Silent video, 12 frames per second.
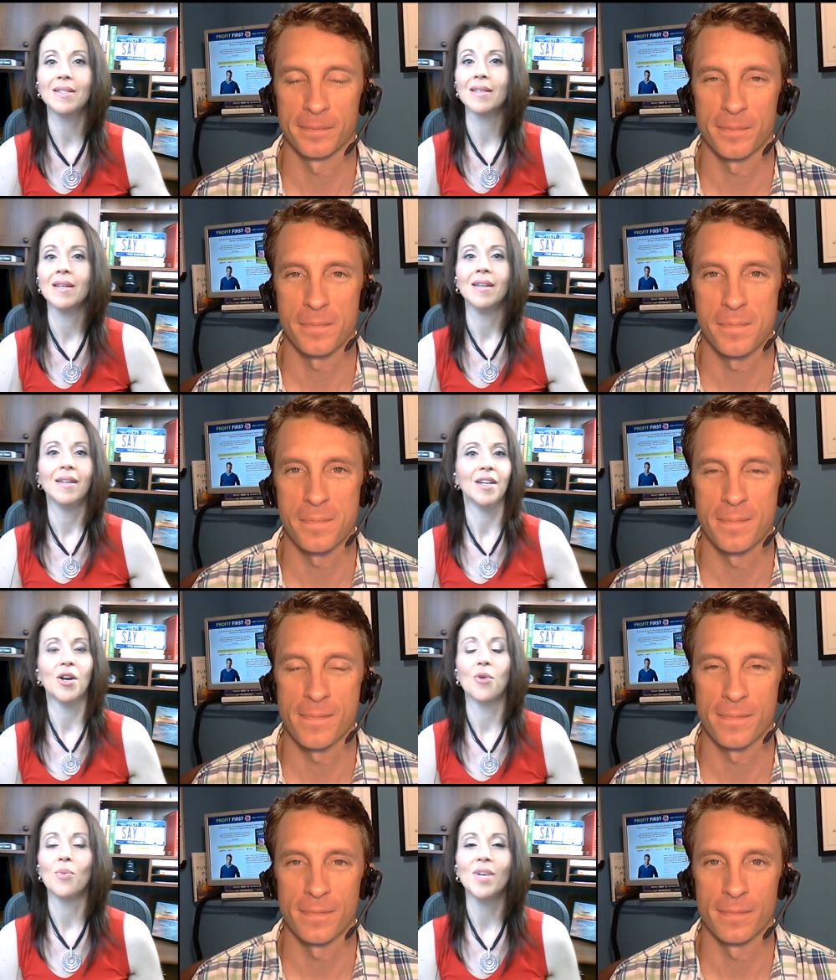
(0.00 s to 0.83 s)
Speaker 1: you know reach
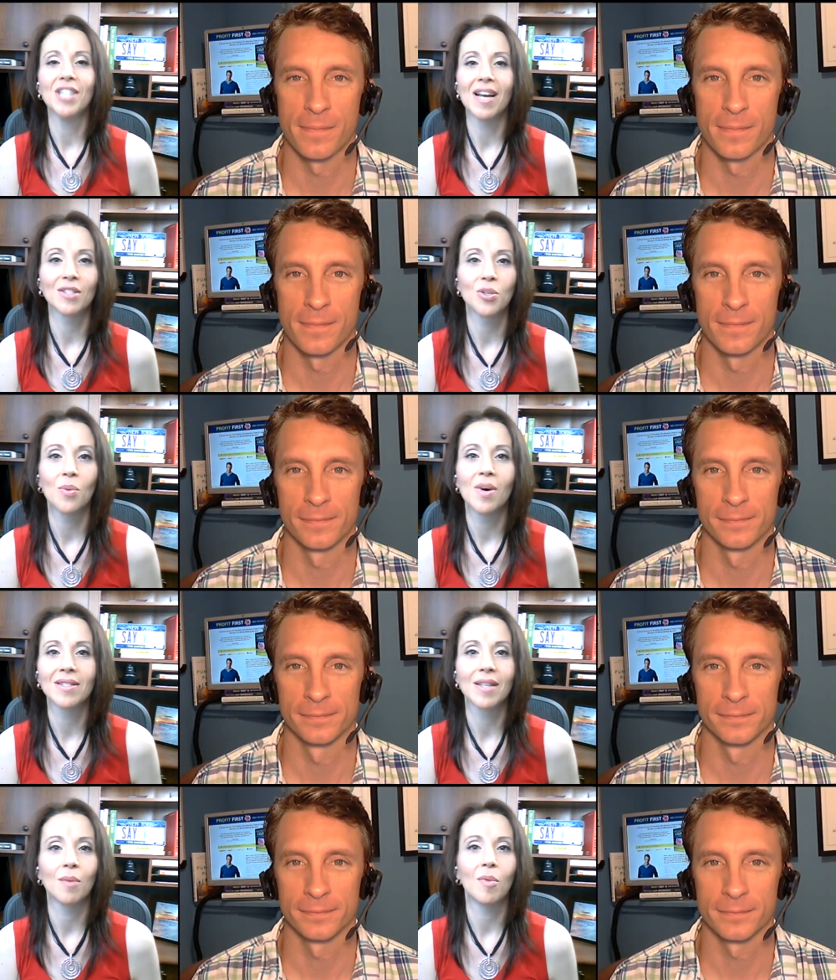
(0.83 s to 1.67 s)
out to us, and we'll
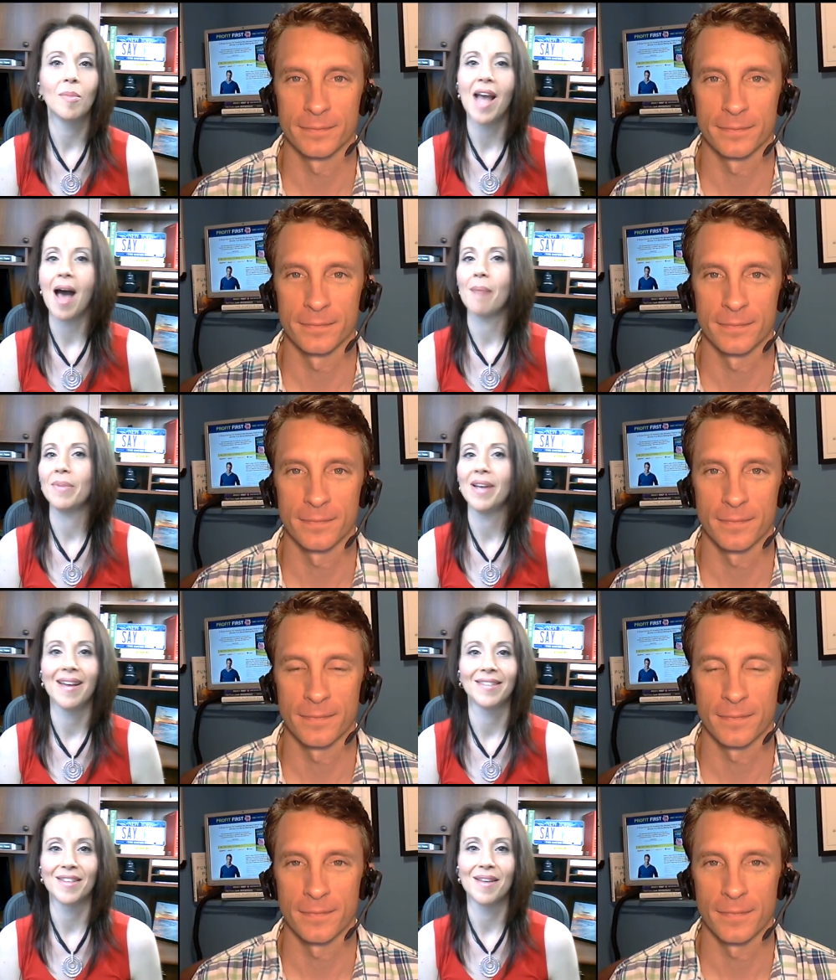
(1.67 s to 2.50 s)
be happy to answer
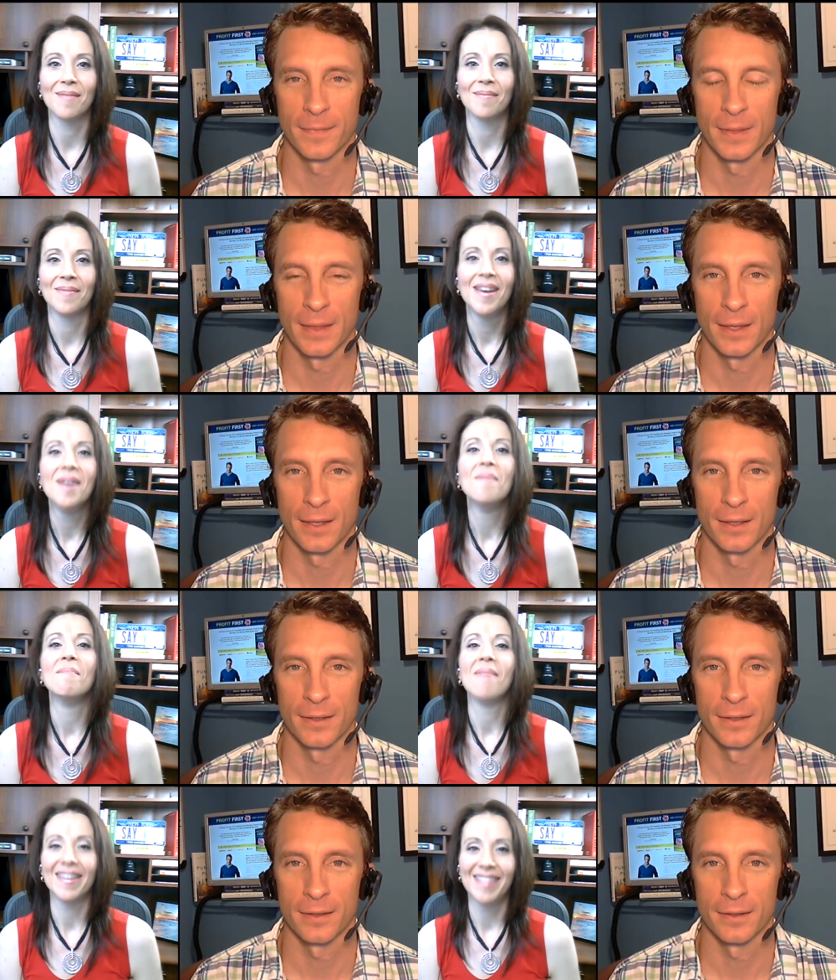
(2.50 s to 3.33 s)
them. Mike,
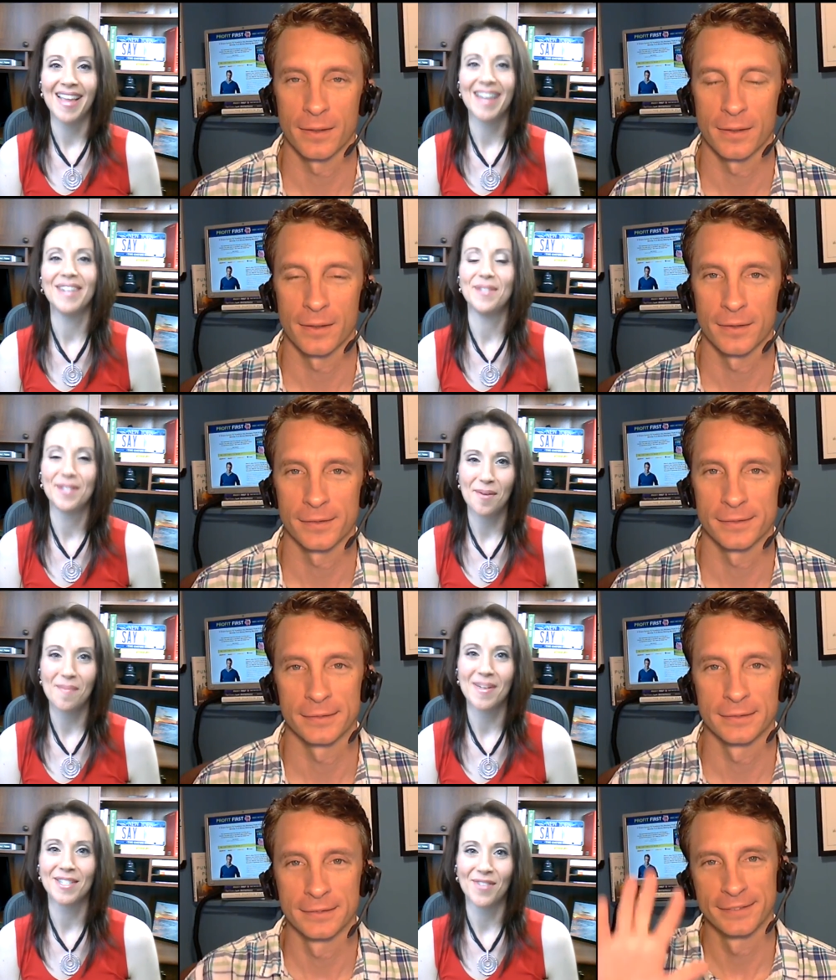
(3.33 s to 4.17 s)
thank you so much for
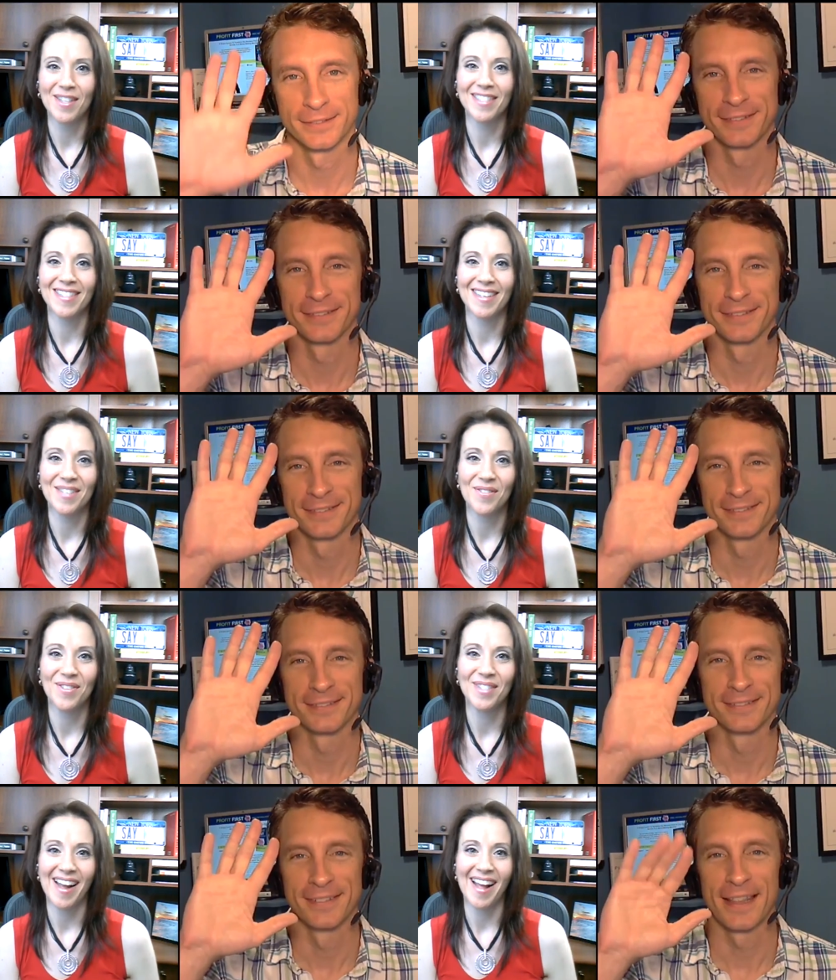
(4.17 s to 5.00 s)
this interview today.
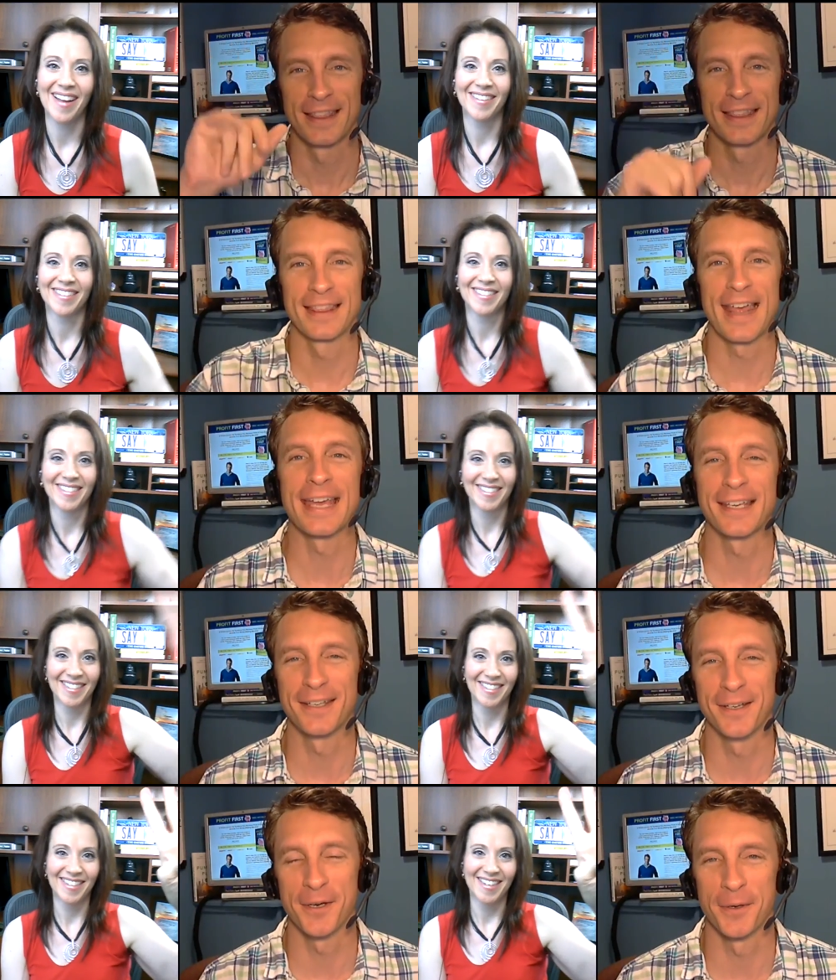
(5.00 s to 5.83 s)

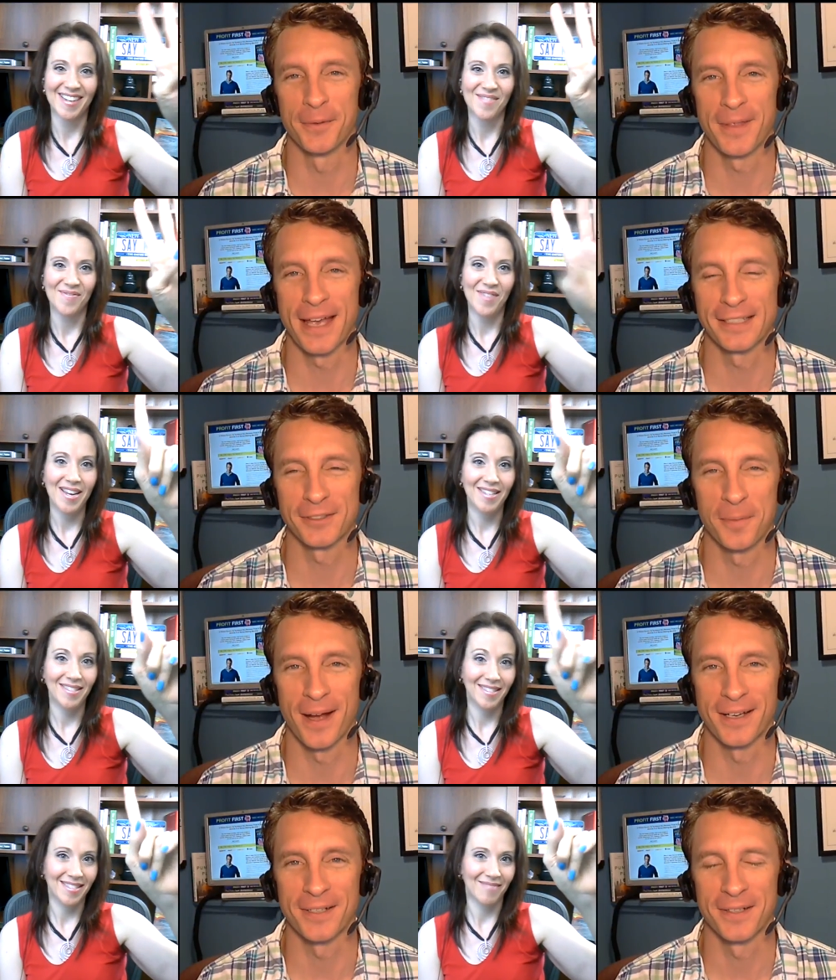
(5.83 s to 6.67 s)
Speaker 2: Thank you. Peace. Thanks so
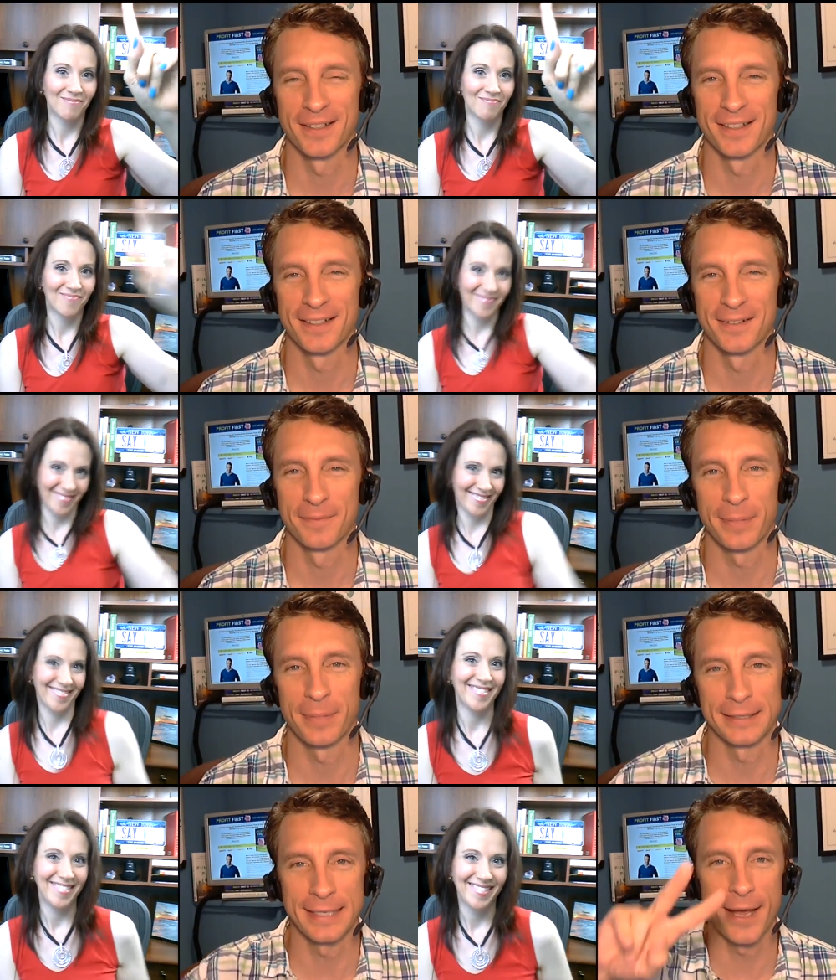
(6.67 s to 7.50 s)
much.
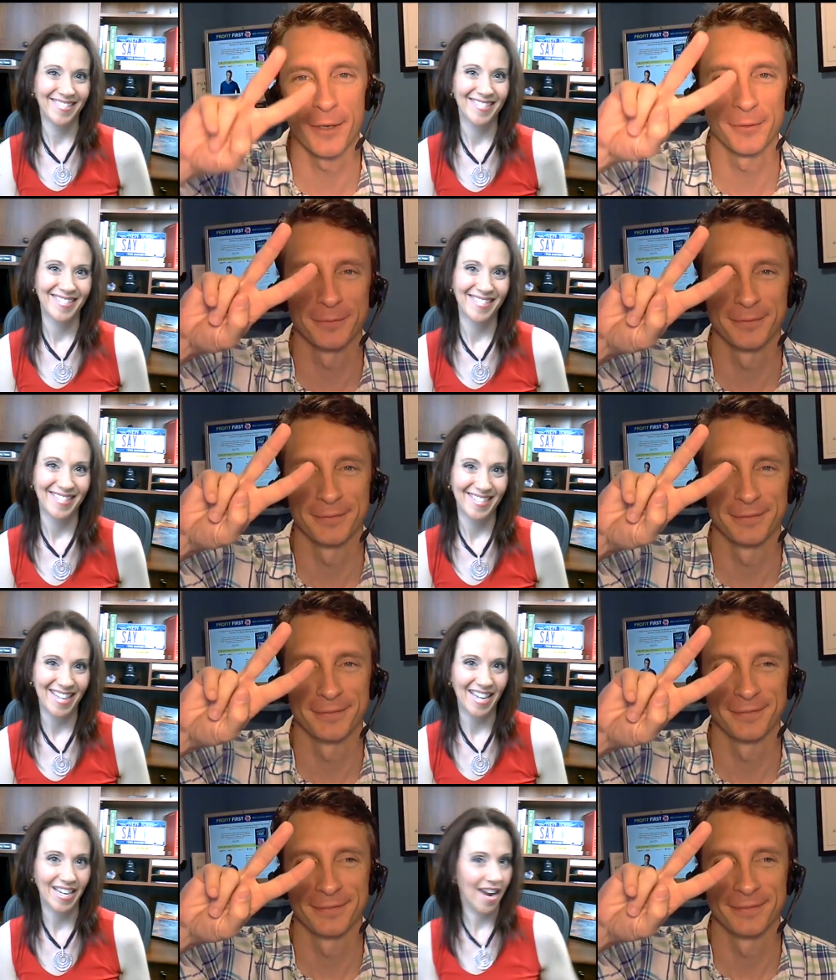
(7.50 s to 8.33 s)
Peace out. Take care.
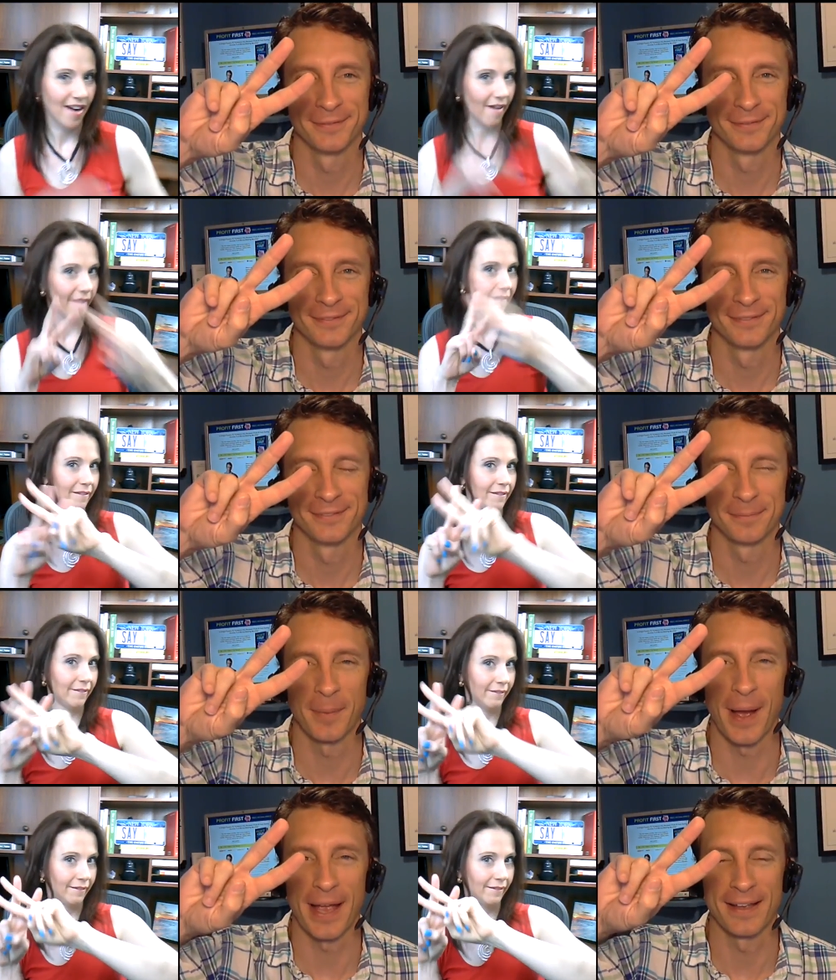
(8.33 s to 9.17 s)

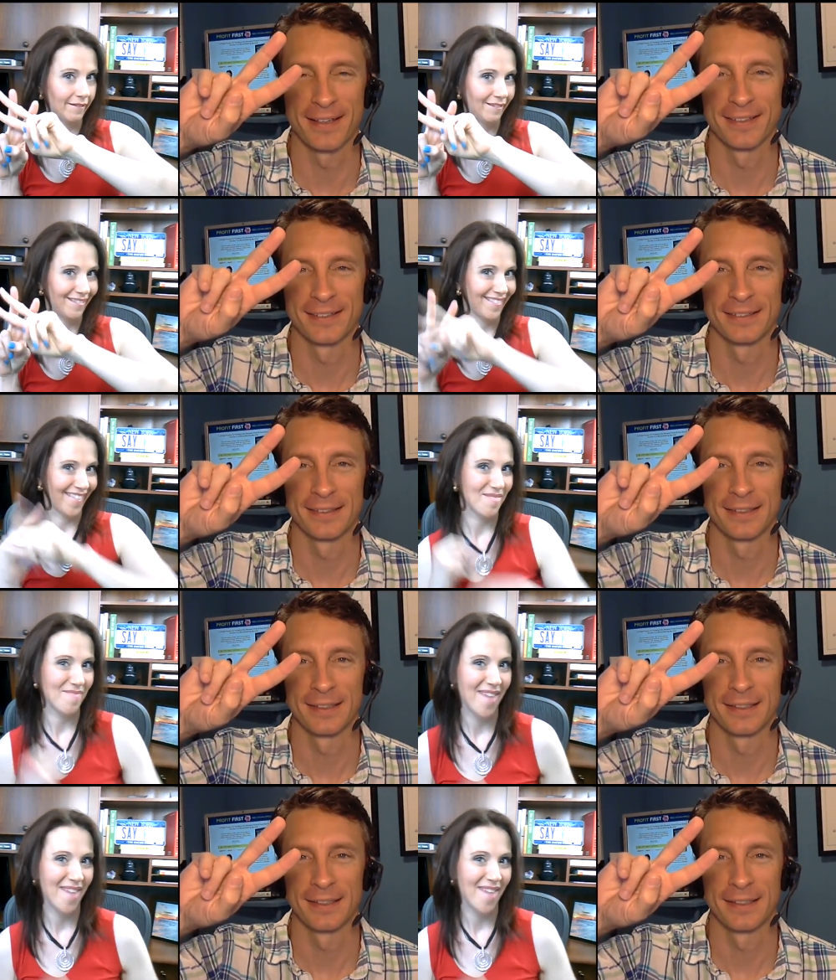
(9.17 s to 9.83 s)
Bye-bye. Bye.